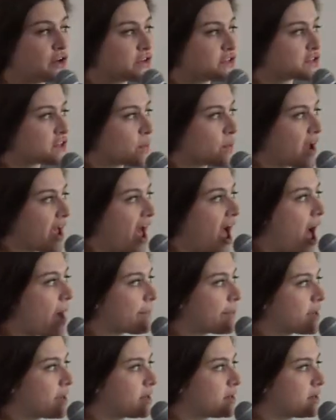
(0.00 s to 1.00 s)
So what
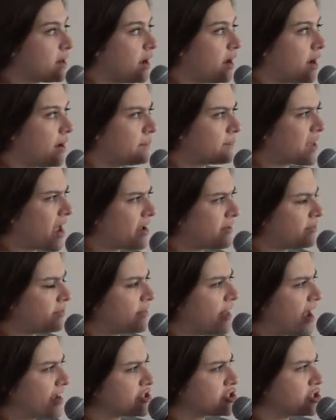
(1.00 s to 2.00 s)
happened, not
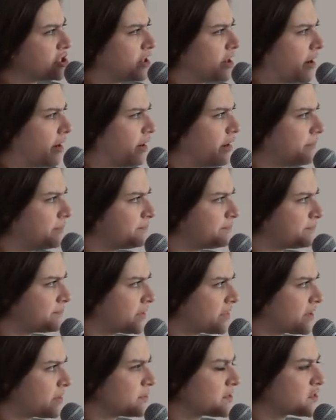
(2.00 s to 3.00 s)
last year,
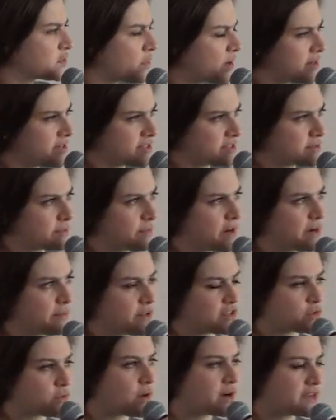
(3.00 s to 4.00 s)
I think it was might have
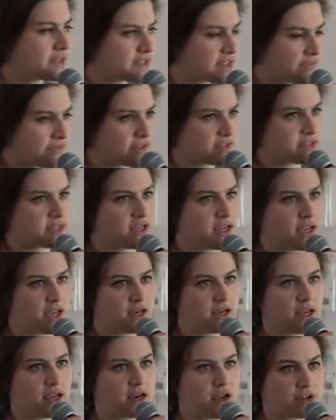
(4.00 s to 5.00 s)
been
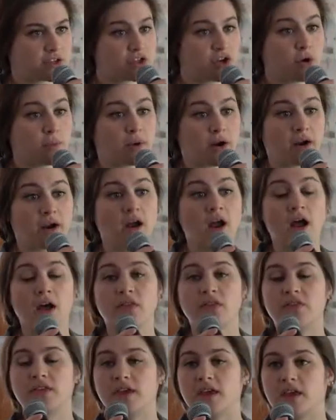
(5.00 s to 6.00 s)
2017 in October,
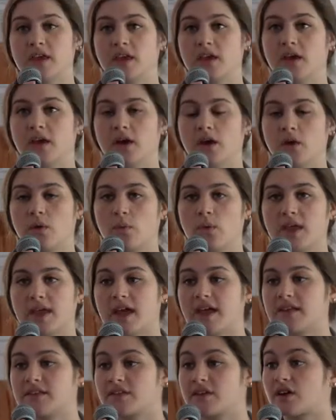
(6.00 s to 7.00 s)
the
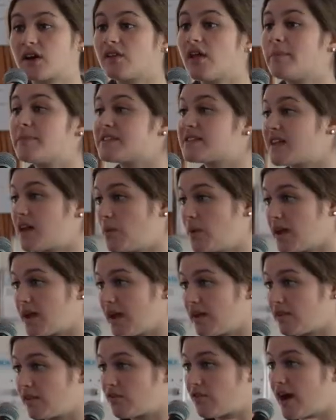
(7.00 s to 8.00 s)
Columbus Day
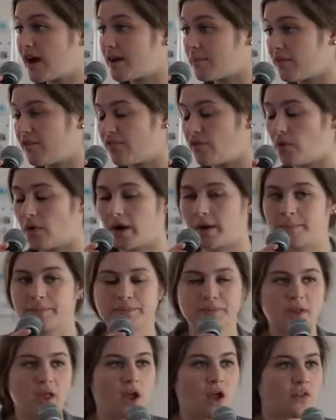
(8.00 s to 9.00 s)
weekend, the Friday before,
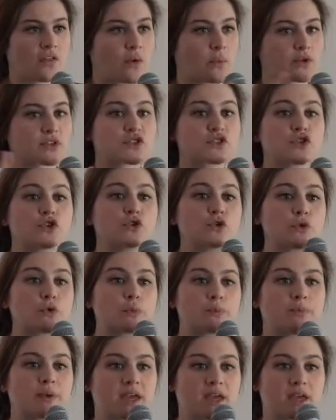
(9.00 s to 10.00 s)
there were two
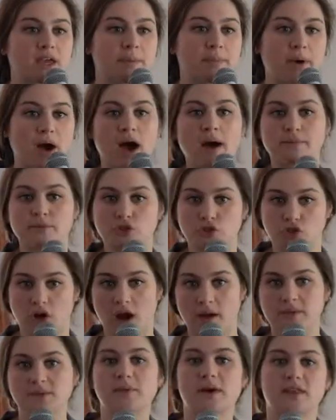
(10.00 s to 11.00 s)
big bombs
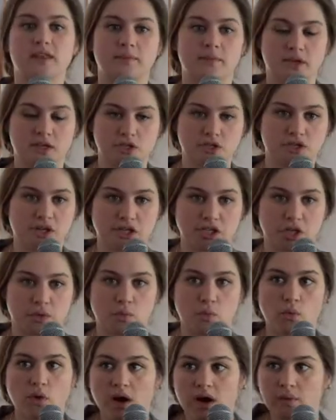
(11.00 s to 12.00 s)
dropped by the
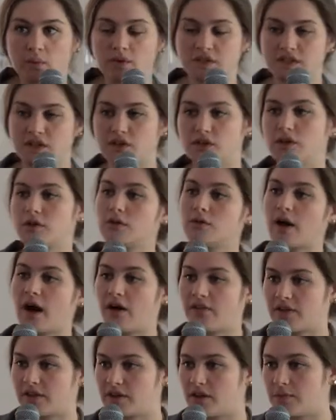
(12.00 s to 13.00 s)
administration. One was a new
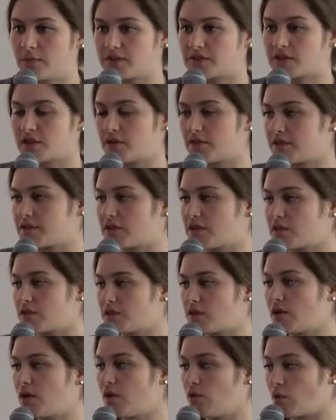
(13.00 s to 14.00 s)
Health and Human
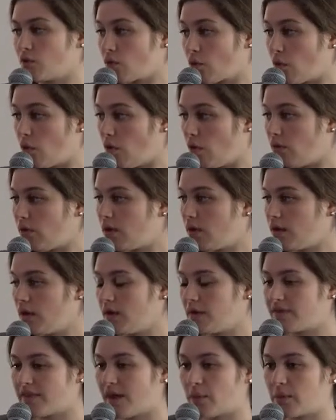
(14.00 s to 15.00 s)
Services rule
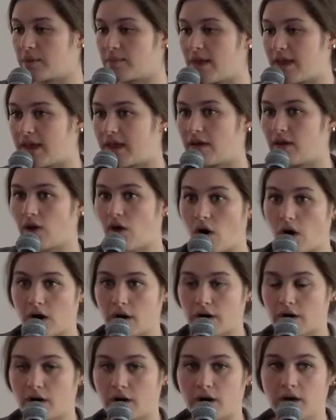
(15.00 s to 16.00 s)
that would make it
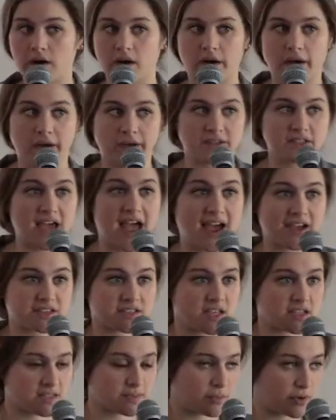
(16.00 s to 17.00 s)
harder to access